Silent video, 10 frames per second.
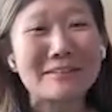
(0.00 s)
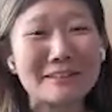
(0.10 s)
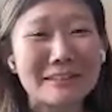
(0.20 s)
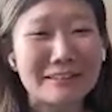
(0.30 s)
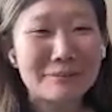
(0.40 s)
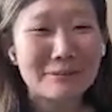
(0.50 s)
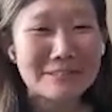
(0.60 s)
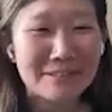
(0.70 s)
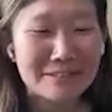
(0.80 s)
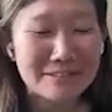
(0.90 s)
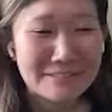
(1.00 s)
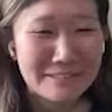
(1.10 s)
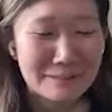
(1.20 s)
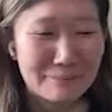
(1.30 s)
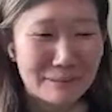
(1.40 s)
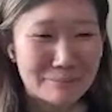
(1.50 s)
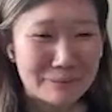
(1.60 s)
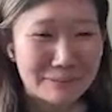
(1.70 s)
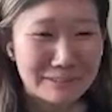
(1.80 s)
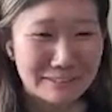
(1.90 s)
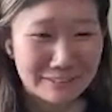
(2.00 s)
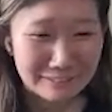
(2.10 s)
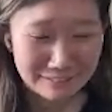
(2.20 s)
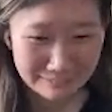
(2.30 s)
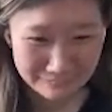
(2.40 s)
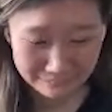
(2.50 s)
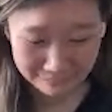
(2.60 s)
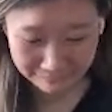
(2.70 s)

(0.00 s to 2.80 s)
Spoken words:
do you think was the hardest thing about building Helicone?